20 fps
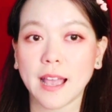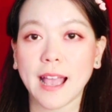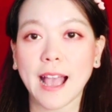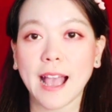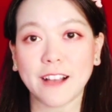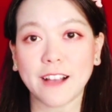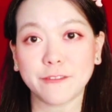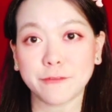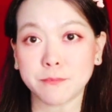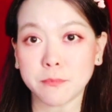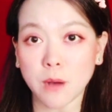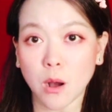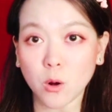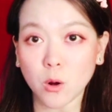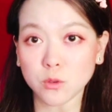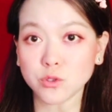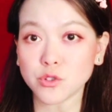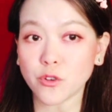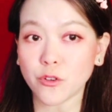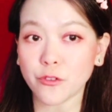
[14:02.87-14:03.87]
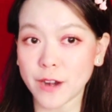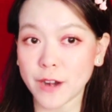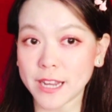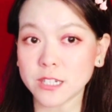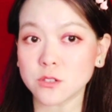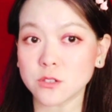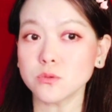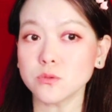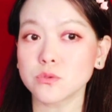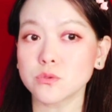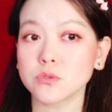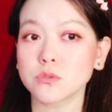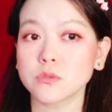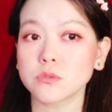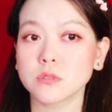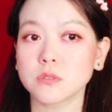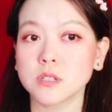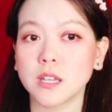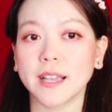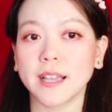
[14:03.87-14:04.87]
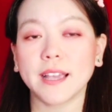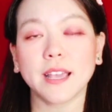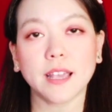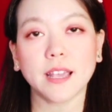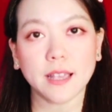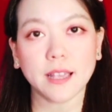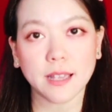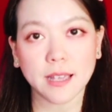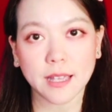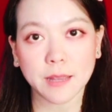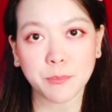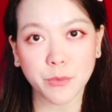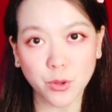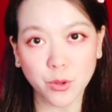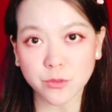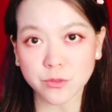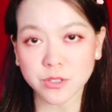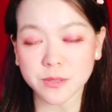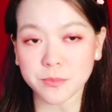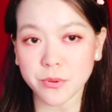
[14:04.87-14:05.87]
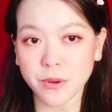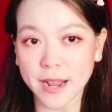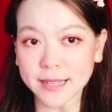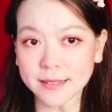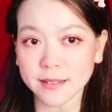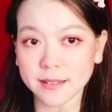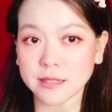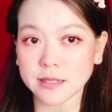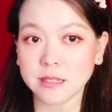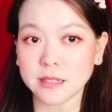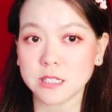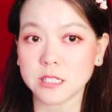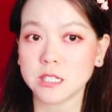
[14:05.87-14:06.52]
have moles or freckles, immunosuppressed,